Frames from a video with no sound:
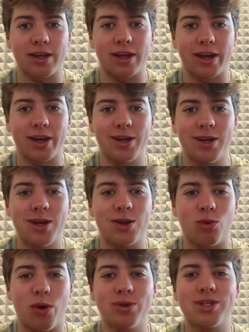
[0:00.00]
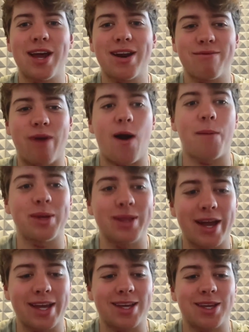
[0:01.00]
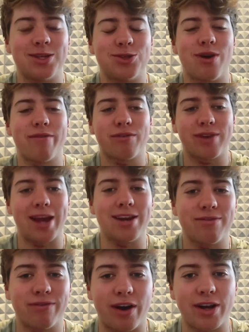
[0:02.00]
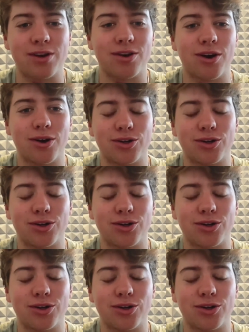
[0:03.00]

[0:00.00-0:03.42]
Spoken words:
Yeah. What was that environment like? And do you have any funny or